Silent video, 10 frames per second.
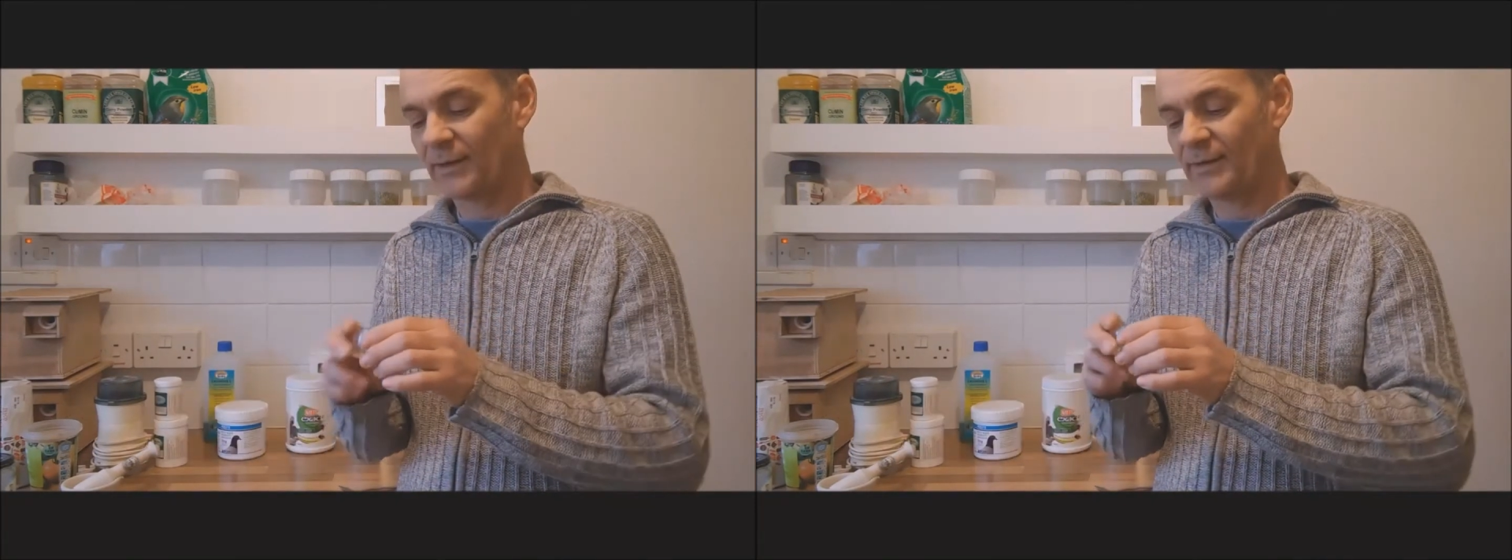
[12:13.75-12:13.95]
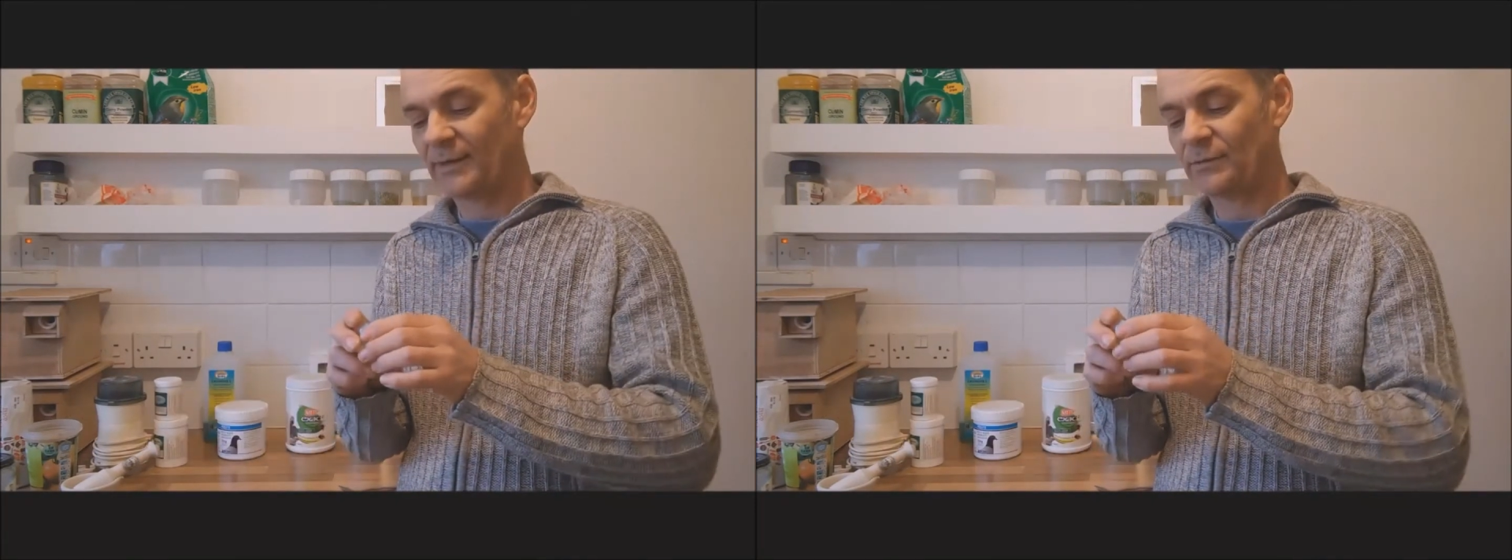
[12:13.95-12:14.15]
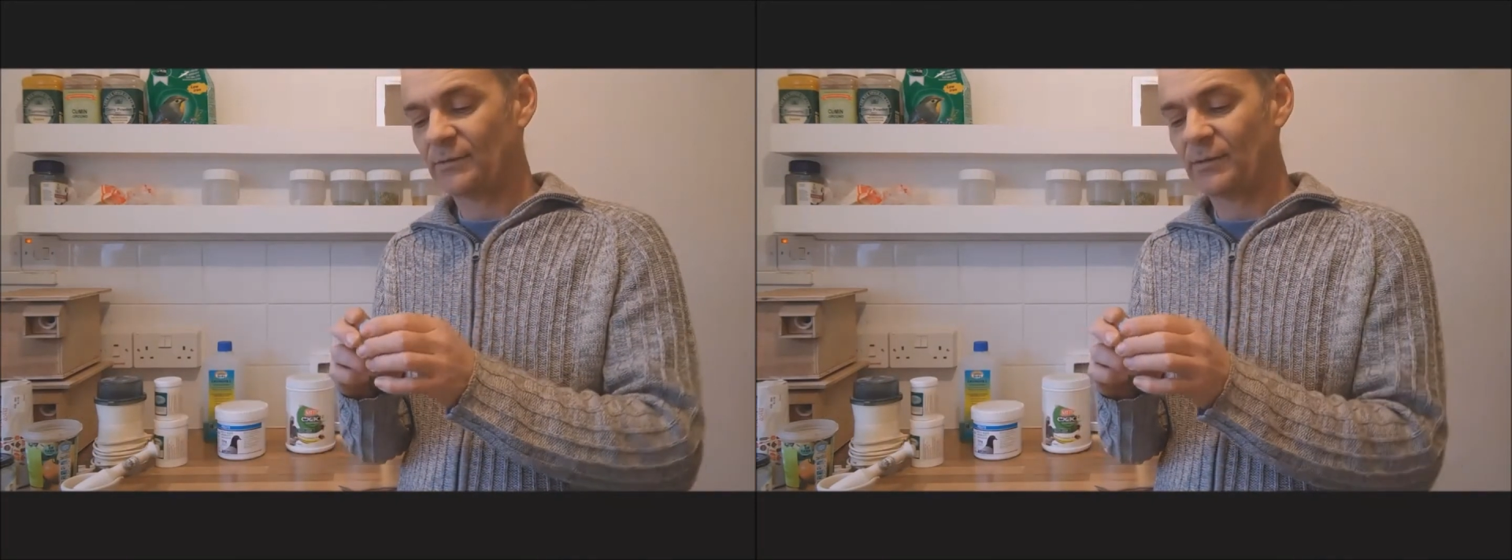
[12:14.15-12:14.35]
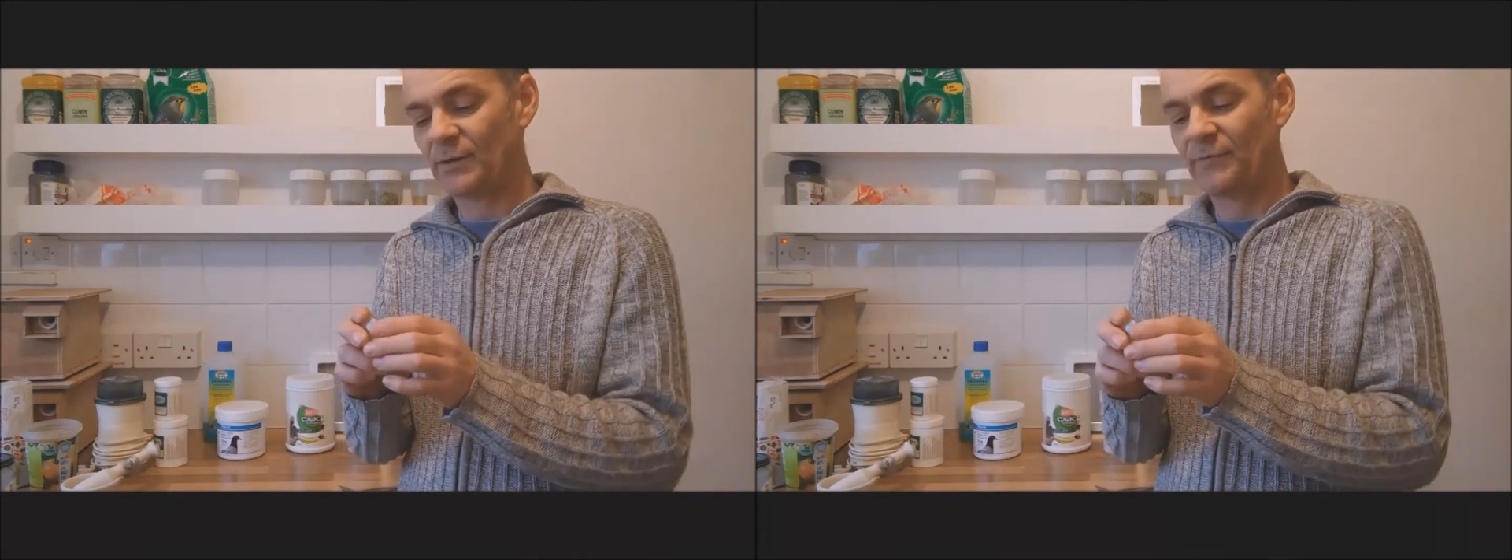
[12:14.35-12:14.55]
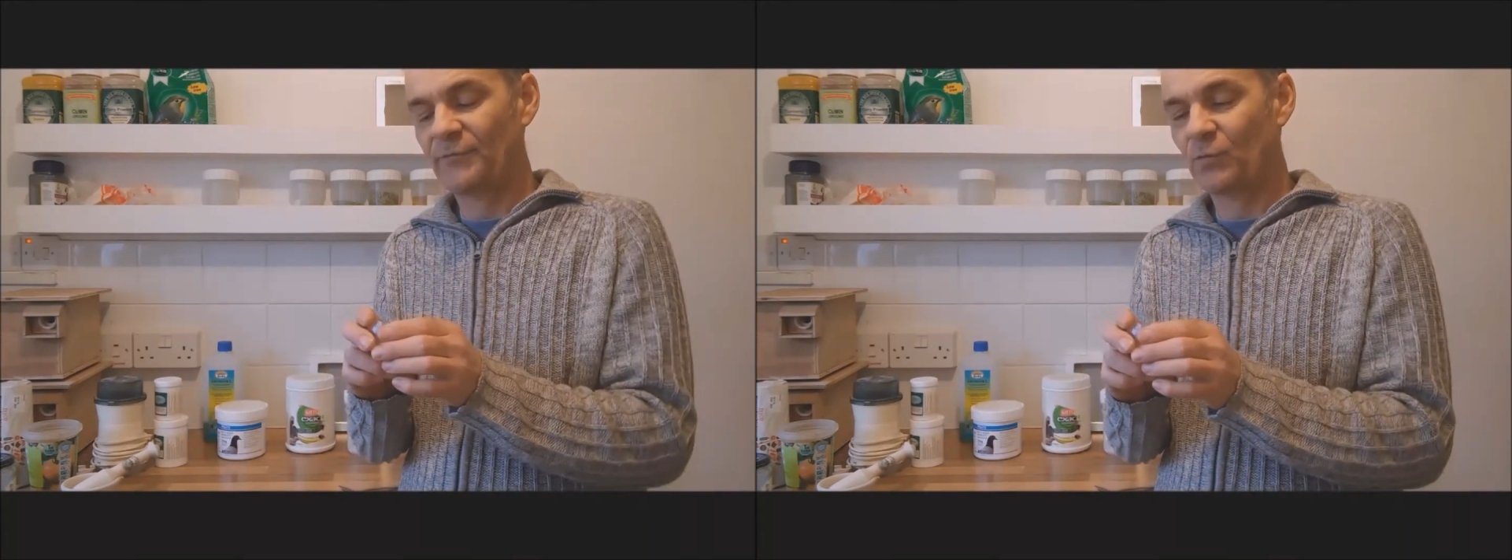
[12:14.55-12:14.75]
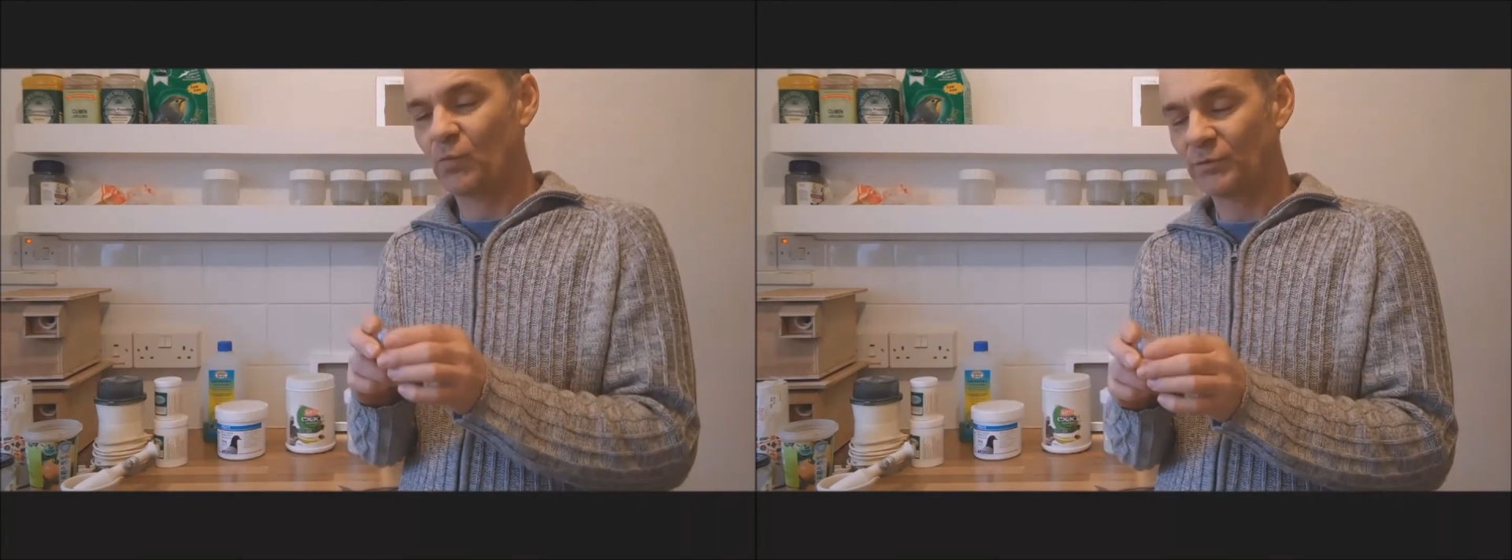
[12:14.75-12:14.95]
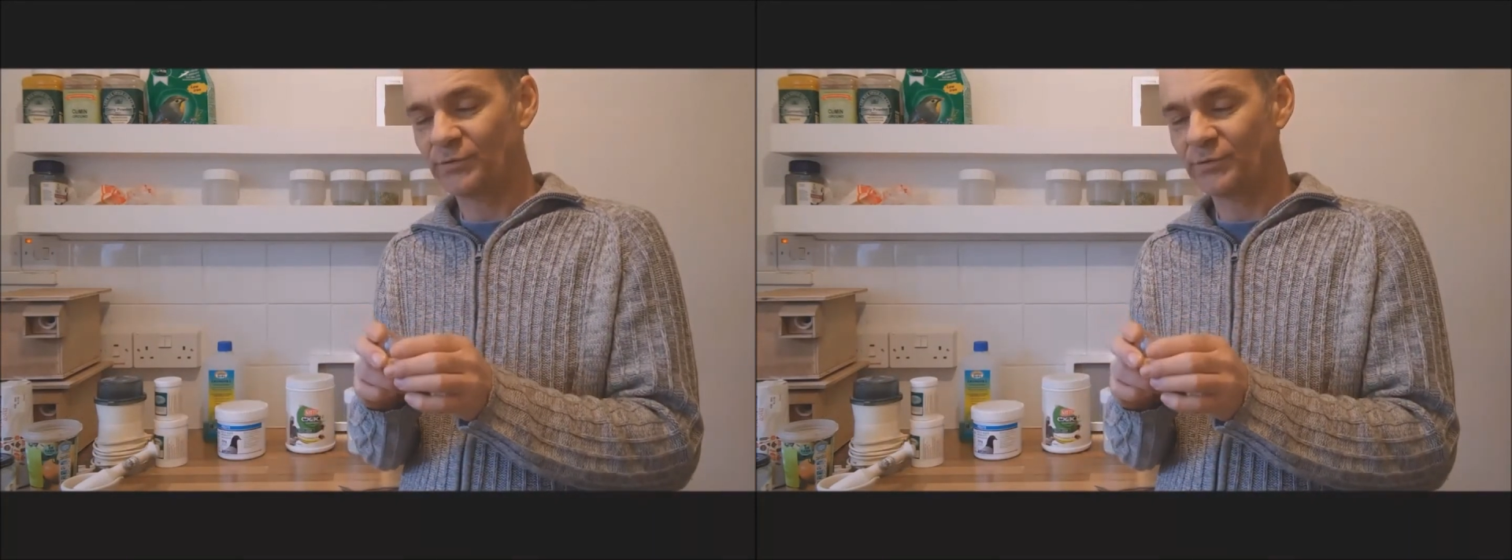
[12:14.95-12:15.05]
and then if you